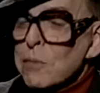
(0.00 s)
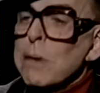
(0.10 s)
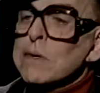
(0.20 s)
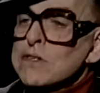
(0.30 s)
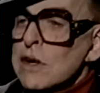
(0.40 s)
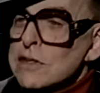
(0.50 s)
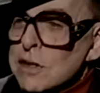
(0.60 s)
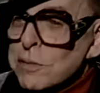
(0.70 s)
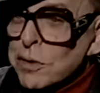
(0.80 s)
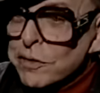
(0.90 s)
From some, remember
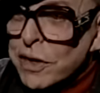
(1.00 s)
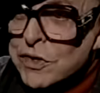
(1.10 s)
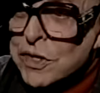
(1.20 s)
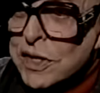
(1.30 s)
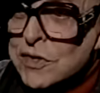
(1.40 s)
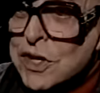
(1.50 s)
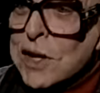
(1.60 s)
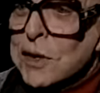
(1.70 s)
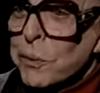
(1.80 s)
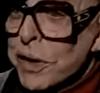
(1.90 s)
in Sunset Boulevard,
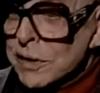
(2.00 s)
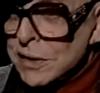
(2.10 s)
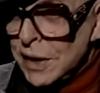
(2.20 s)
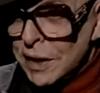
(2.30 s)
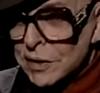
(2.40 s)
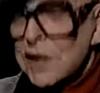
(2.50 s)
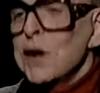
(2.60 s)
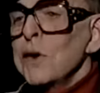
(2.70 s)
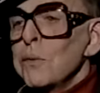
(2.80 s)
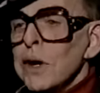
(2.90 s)
she gets taken away at
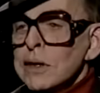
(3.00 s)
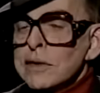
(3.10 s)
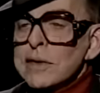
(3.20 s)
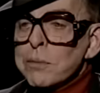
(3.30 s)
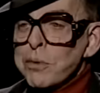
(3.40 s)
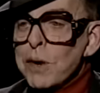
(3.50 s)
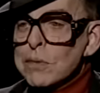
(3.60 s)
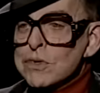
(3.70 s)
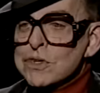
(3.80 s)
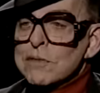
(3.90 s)
the end. Right. Well,
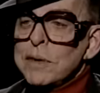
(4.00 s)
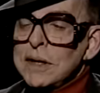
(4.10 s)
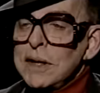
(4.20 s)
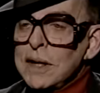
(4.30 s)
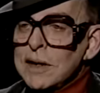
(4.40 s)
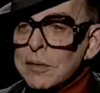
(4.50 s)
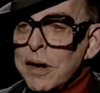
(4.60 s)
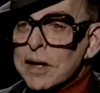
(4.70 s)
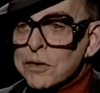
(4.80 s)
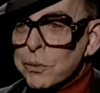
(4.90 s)
the premise of my
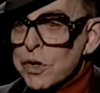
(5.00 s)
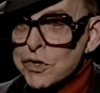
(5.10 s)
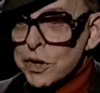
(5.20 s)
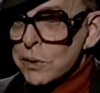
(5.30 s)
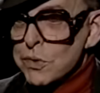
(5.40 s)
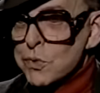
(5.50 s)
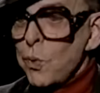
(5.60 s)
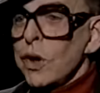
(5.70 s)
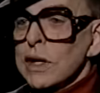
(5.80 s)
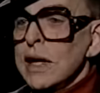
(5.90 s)
nightclub act
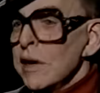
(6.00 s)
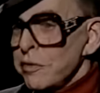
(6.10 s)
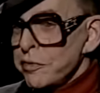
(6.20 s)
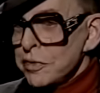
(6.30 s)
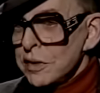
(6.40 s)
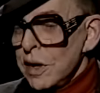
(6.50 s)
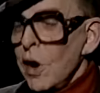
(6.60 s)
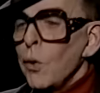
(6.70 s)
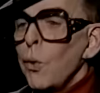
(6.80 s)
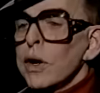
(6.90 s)
originally was what if
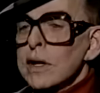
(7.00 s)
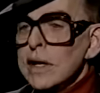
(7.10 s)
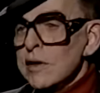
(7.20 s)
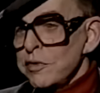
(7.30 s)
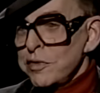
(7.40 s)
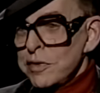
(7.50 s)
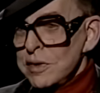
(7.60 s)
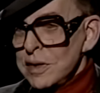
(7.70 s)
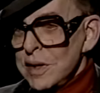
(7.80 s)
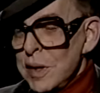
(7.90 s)
what
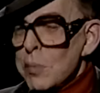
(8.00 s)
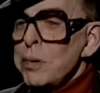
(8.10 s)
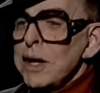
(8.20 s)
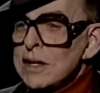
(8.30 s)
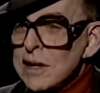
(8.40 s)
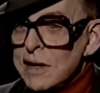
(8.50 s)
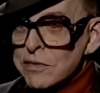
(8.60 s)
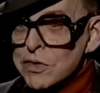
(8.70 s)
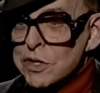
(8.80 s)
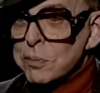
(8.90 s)
if uh-huh.
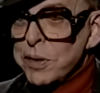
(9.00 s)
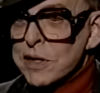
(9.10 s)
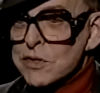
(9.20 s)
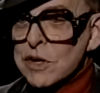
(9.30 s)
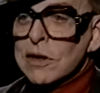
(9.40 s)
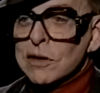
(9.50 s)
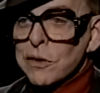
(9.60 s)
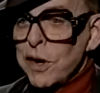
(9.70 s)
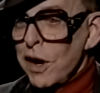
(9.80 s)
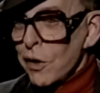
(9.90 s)
Bette Davis had played
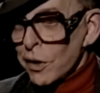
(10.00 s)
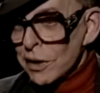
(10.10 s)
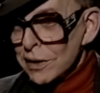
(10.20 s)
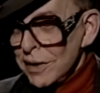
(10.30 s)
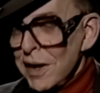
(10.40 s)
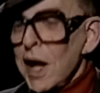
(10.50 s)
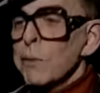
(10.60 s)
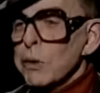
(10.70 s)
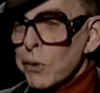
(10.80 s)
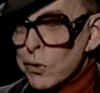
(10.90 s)
Scarlett O'Hara
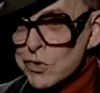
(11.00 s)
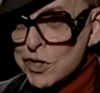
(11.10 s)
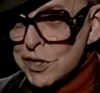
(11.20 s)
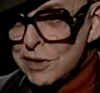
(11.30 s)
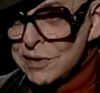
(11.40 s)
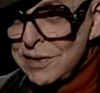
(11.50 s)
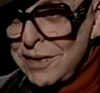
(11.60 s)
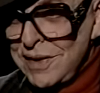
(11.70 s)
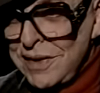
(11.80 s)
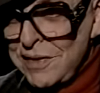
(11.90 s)
uh-huh. and we wrote a
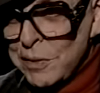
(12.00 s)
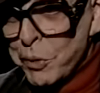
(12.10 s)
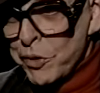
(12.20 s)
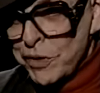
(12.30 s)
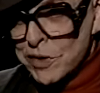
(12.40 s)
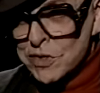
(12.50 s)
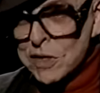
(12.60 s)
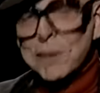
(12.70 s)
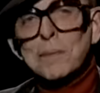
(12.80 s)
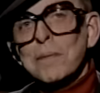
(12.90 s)
skit, mm-hmm. the
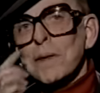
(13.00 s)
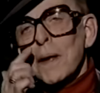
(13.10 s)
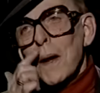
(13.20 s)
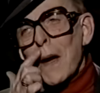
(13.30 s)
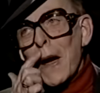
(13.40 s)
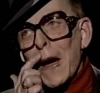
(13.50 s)
birthing scene,